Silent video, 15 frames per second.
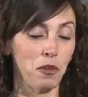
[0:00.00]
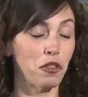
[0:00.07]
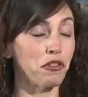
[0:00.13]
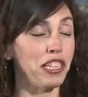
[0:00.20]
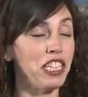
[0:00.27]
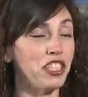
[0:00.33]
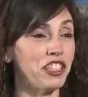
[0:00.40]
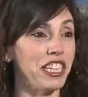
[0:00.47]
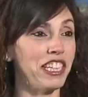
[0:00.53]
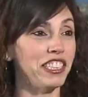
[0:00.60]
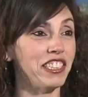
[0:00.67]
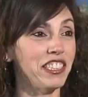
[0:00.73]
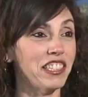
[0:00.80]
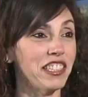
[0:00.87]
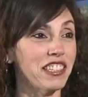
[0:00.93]

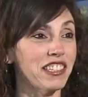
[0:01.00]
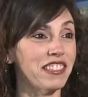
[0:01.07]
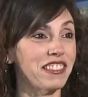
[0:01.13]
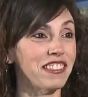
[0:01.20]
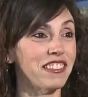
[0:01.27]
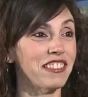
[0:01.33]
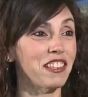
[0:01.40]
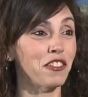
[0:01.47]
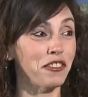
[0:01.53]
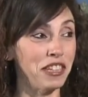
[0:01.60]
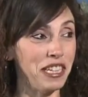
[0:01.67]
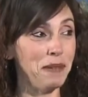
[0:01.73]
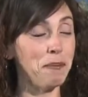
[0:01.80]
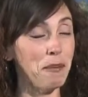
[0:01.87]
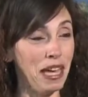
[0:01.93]

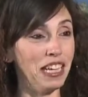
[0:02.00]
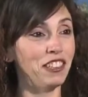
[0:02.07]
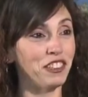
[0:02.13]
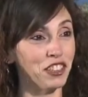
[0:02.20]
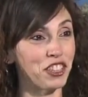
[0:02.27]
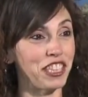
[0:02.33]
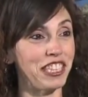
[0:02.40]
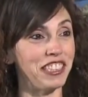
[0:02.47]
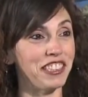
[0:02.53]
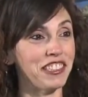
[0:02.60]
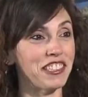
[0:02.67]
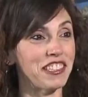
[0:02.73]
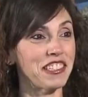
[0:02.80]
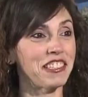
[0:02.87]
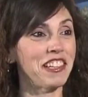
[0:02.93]
three male
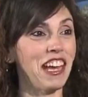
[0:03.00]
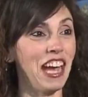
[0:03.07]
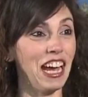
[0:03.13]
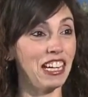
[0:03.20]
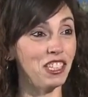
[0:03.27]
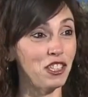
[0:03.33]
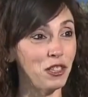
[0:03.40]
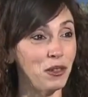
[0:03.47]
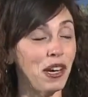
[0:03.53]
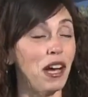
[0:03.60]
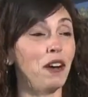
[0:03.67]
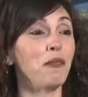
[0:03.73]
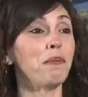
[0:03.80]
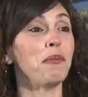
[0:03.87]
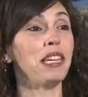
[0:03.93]
trainers had to
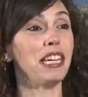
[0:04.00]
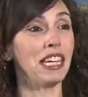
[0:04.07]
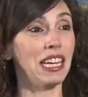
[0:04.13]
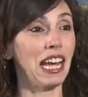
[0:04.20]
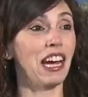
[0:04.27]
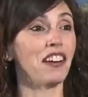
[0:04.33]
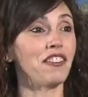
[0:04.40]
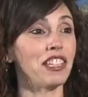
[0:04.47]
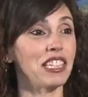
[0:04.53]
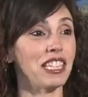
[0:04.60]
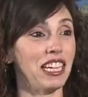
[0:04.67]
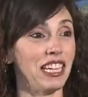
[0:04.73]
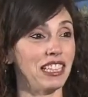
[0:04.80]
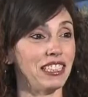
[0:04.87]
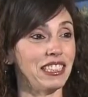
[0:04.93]
help me get out of the
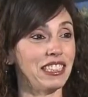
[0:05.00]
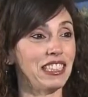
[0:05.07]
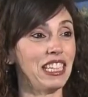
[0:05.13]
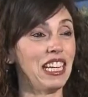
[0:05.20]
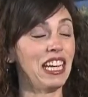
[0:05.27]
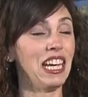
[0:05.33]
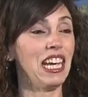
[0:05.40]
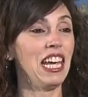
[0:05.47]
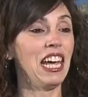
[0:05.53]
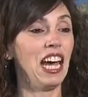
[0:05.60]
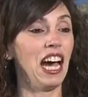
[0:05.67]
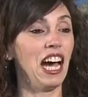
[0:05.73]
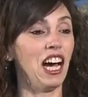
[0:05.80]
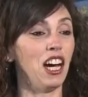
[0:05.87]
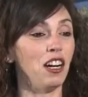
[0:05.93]
sand.
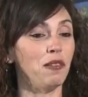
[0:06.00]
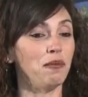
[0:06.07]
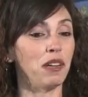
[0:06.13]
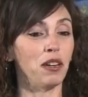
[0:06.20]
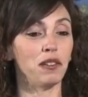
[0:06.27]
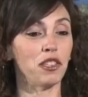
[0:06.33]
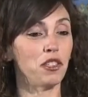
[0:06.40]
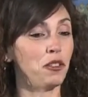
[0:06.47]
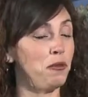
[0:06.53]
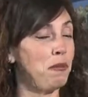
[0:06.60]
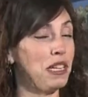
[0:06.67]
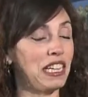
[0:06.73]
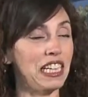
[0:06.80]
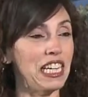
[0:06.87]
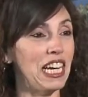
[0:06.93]
I was
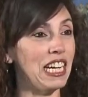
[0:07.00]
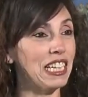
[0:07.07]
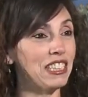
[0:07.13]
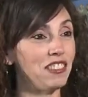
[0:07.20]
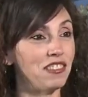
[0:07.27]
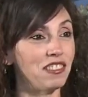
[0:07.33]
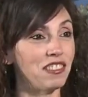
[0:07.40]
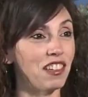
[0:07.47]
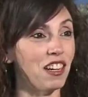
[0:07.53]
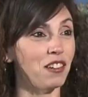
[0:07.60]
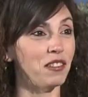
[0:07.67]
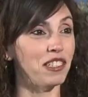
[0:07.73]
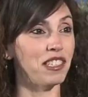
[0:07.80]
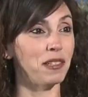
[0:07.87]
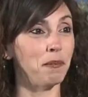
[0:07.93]
humiliated, I
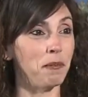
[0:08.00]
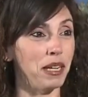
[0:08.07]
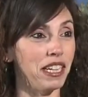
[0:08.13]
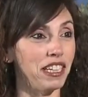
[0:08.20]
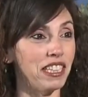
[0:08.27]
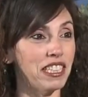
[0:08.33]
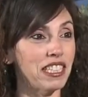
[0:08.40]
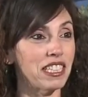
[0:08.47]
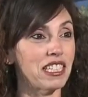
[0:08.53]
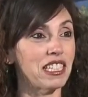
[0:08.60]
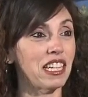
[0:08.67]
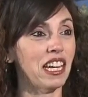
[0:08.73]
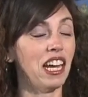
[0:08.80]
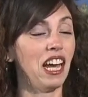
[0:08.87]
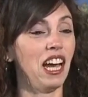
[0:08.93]
was
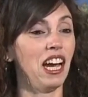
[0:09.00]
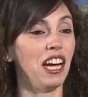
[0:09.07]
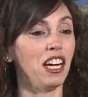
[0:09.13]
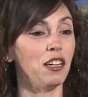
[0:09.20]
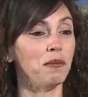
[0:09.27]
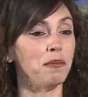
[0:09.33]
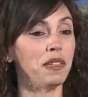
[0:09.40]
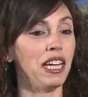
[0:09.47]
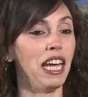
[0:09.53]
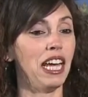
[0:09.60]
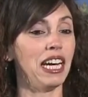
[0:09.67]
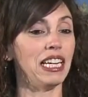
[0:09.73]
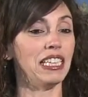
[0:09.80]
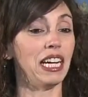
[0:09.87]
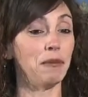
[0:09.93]
embarrassed,
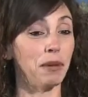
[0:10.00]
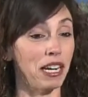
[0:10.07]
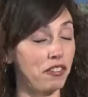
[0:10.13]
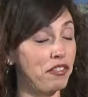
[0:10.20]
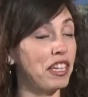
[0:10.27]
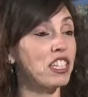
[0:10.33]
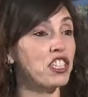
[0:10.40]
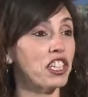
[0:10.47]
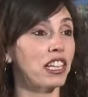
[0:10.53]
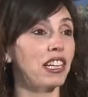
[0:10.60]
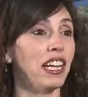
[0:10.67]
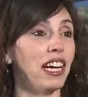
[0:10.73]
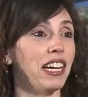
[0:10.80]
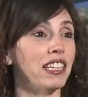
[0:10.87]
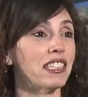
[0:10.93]
but I finished the
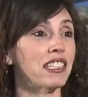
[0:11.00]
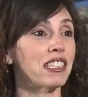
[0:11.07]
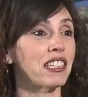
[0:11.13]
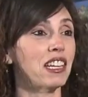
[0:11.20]
class.